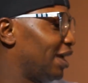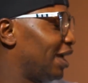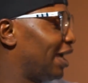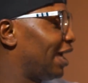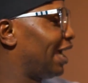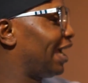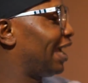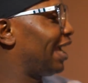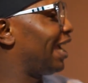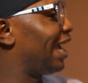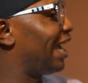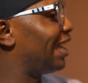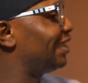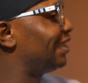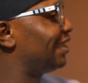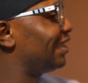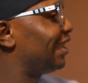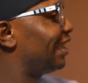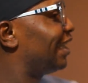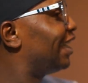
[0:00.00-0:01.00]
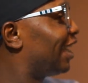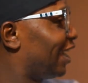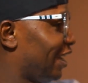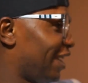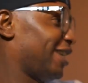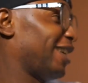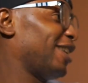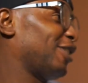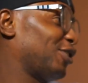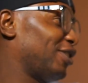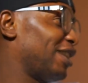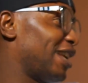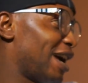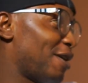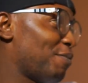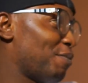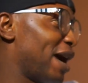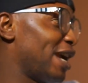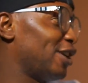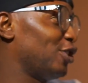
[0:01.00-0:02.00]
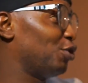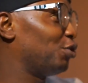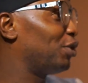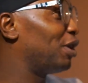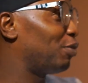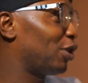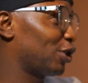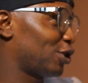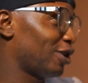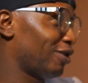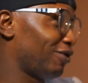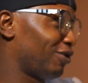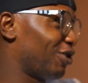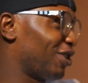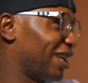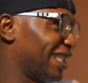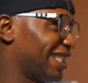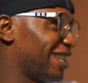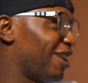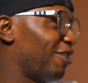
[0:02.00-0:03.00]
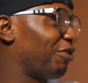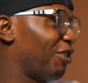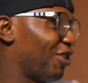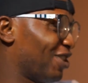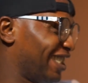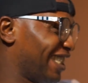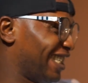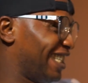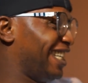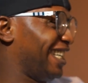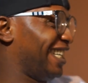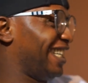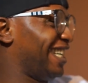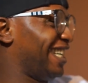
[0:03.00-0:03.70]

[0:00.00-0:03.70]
And mind you, a bottle of Coke is now 400.